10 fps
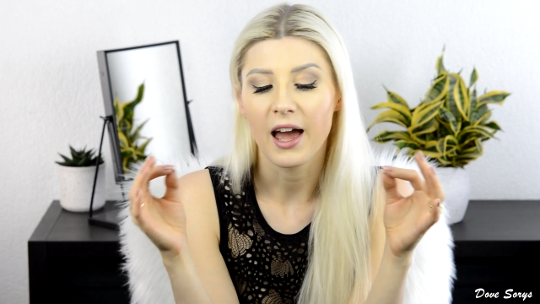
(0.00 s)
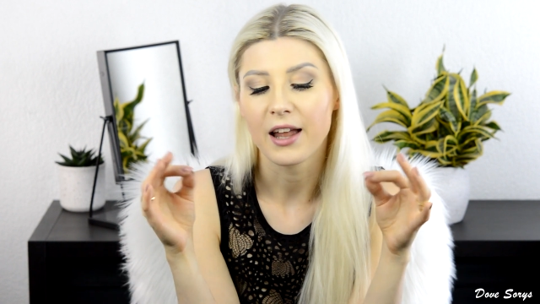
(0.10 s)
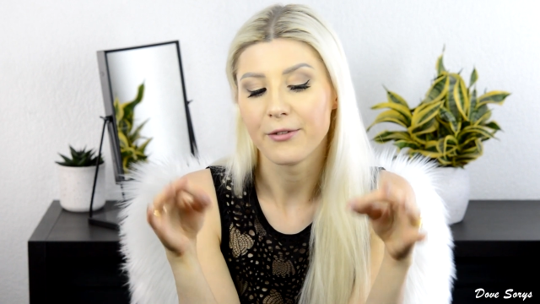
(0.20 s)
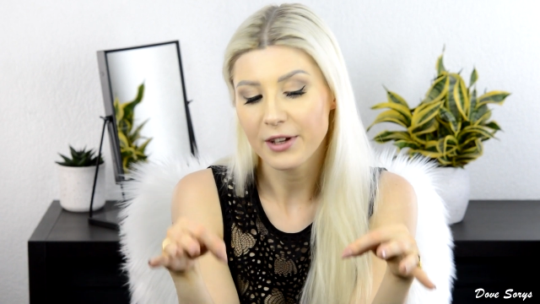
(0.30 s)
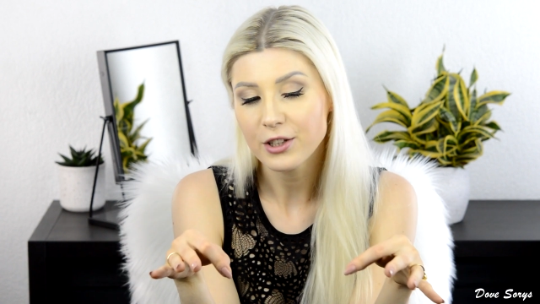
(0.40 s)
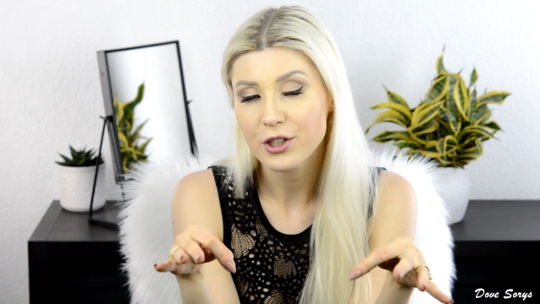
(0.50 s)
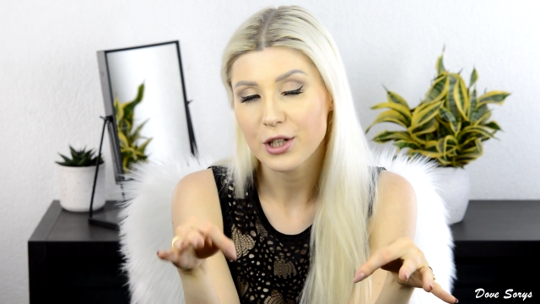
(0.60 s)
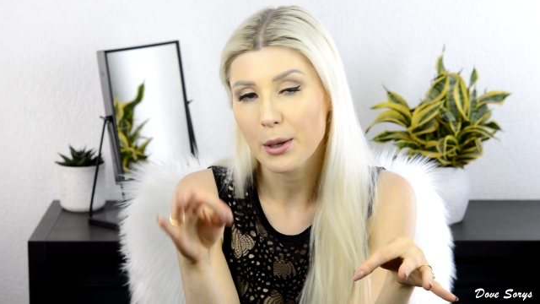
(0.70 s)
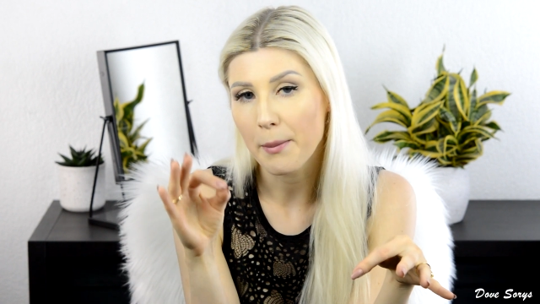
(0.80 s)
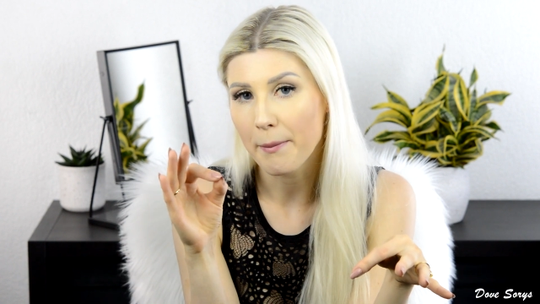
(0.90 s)
and then
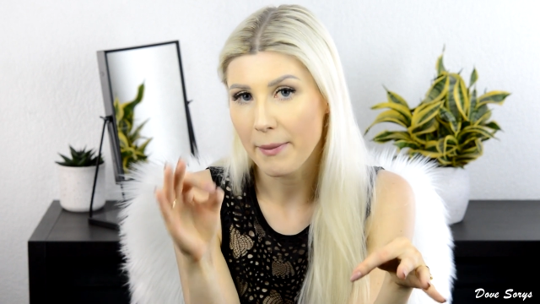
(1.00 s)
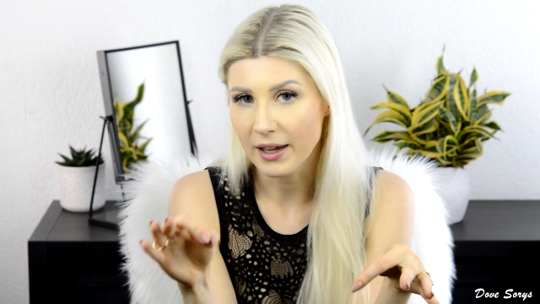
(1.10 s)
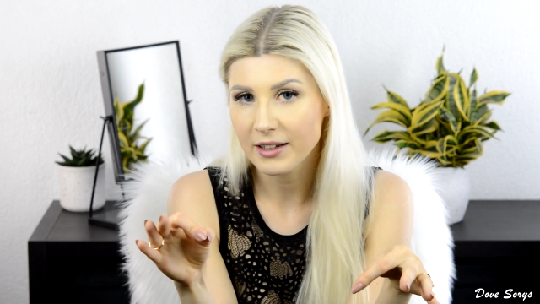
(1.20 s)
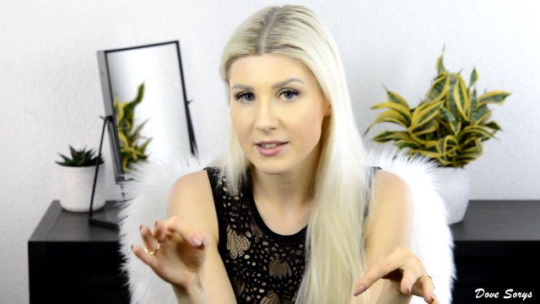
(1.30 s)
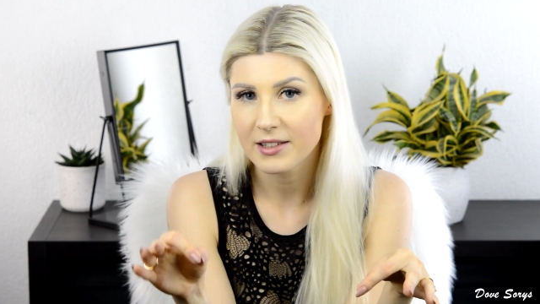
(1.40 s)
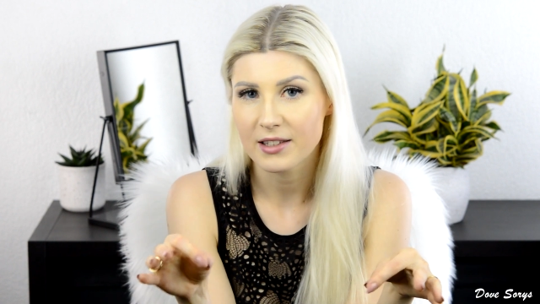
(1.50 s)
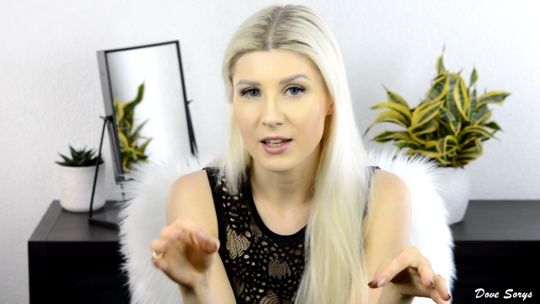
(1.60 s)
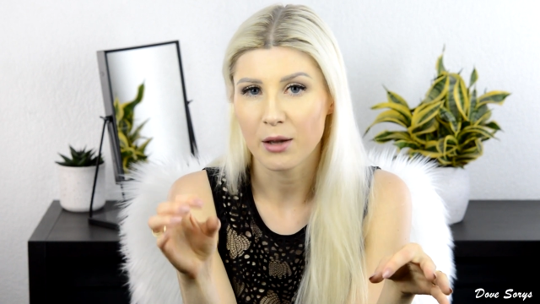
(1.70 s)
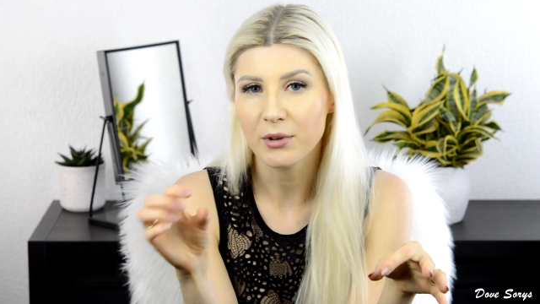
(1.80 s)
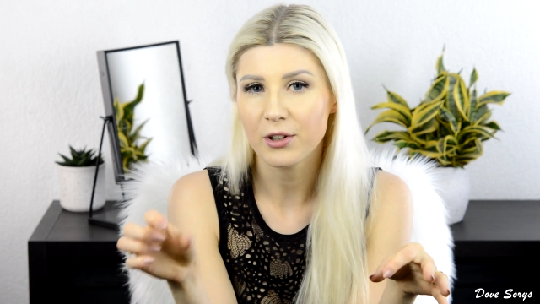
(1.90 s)
she mixed
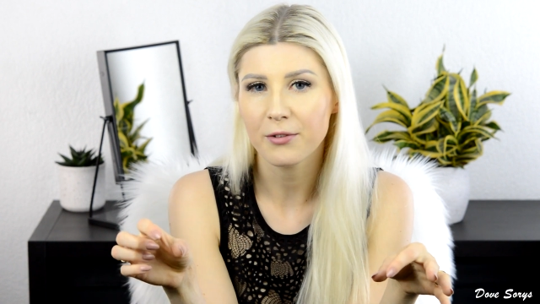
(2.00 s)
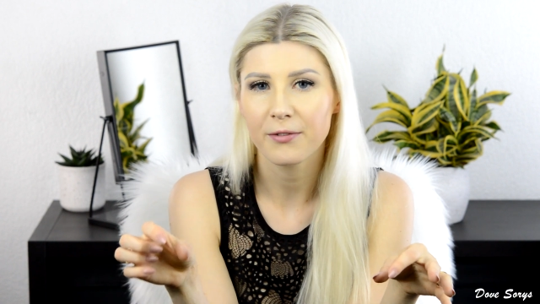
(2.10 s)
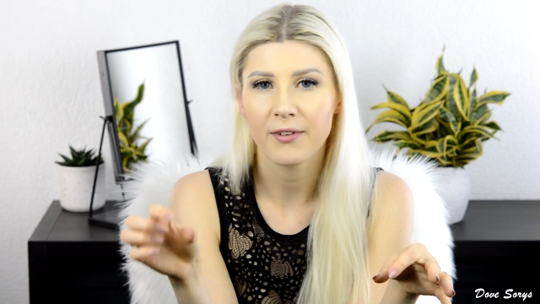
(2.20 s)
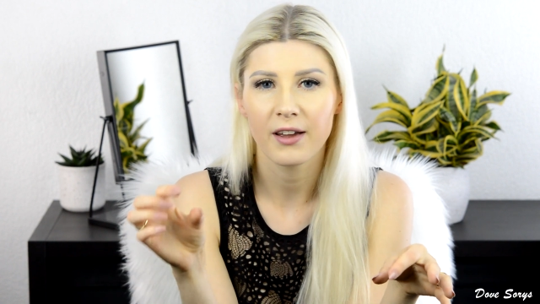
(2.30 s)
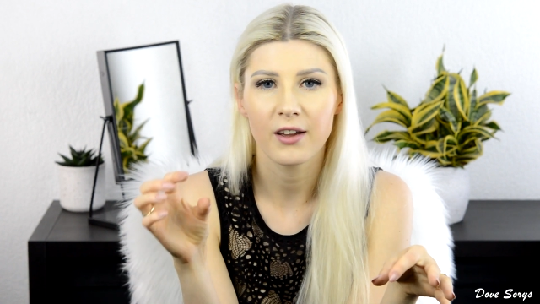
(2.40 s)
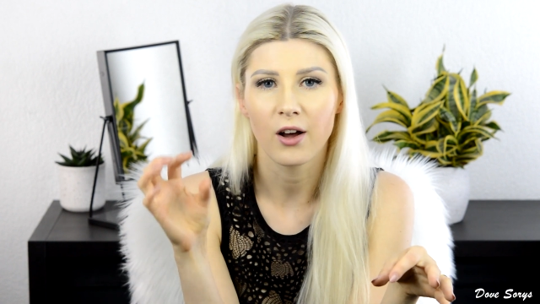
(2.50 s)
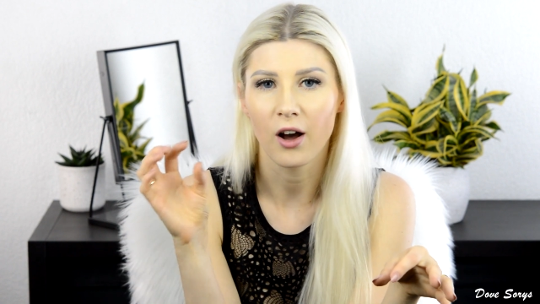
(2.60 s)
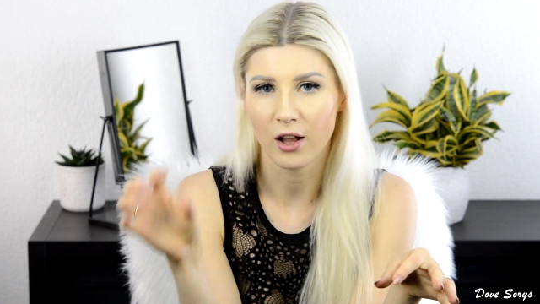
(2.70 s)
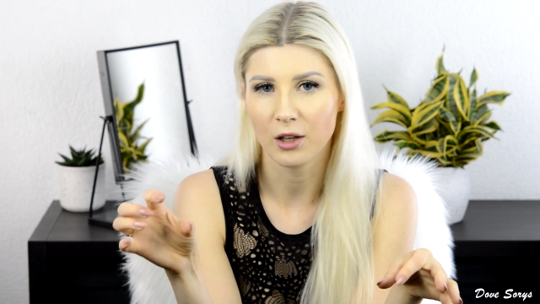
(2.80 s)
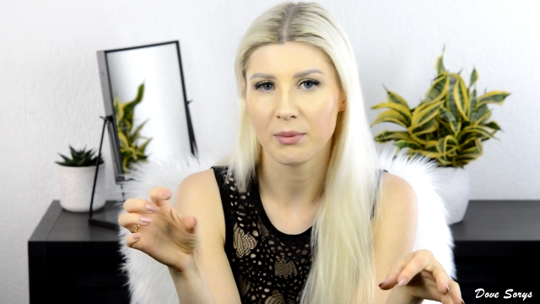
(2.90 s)
a bit of the
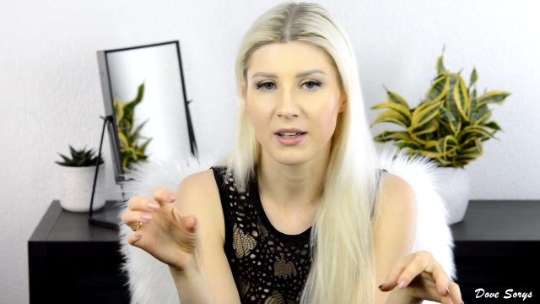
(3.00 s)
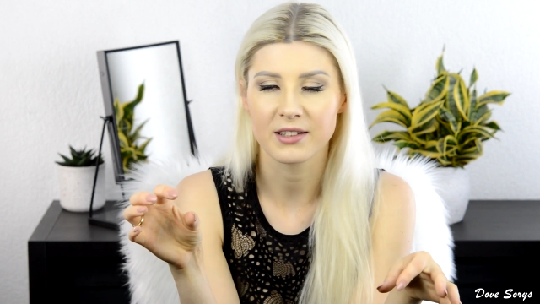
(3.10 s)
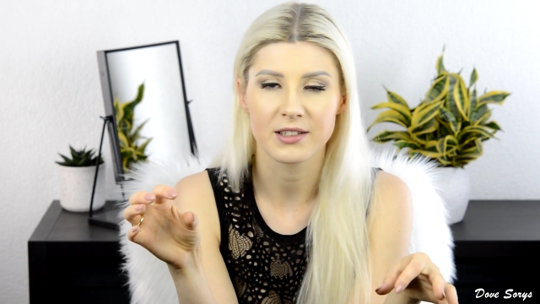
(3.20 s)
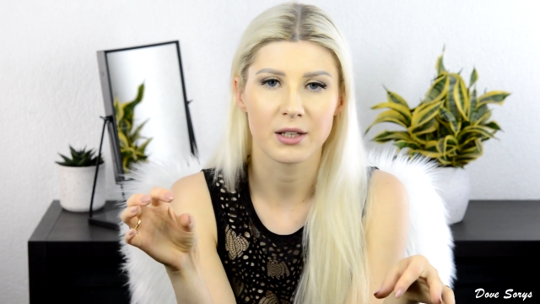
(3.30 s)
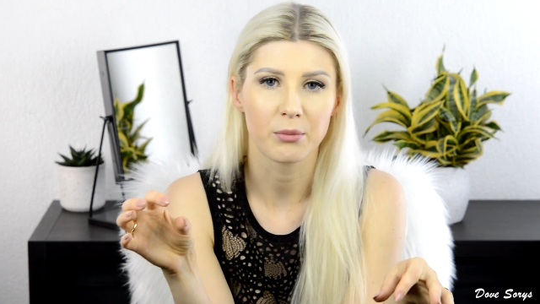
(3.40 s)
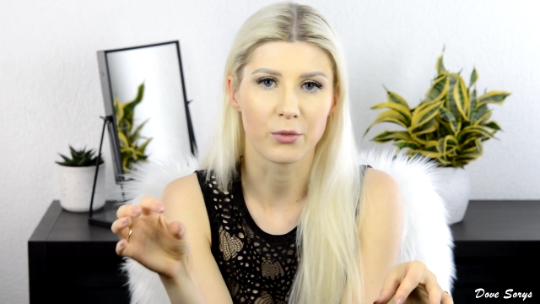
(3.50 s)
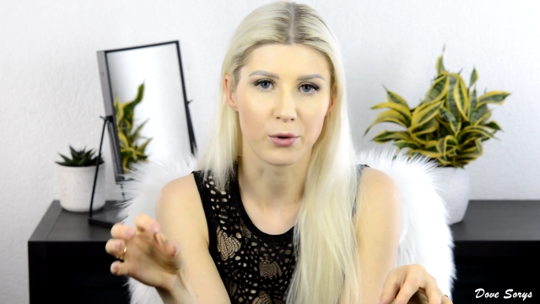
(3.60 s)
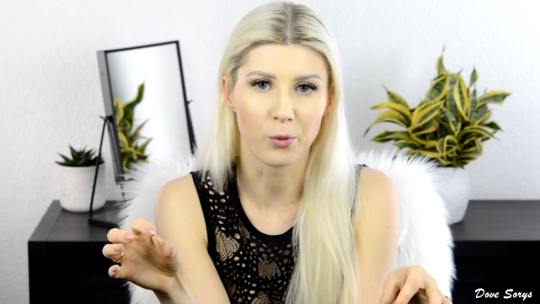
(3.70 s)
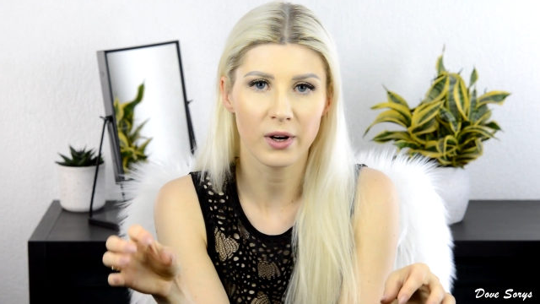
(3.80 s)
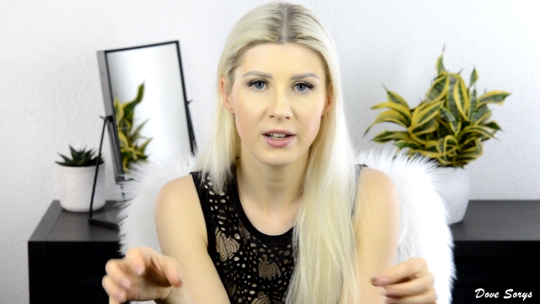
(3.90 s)
Olaplex
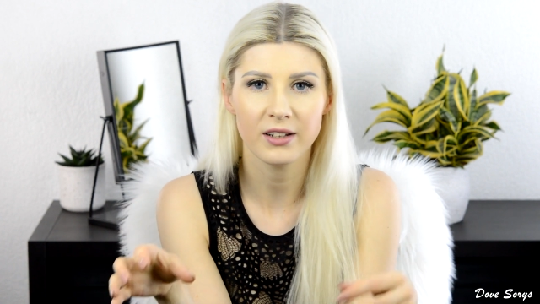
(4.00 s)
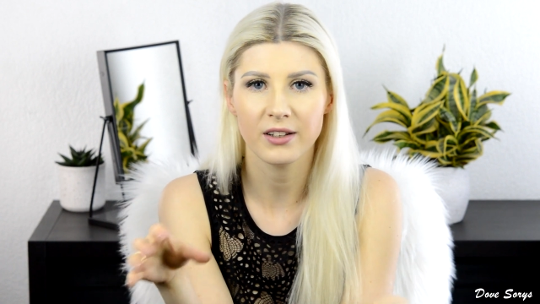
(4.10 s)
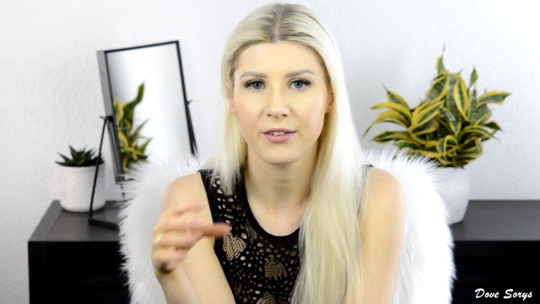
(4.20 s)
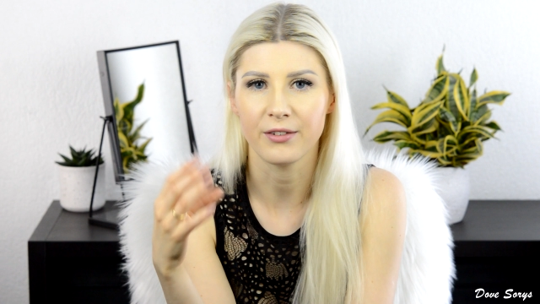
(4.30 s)
#1,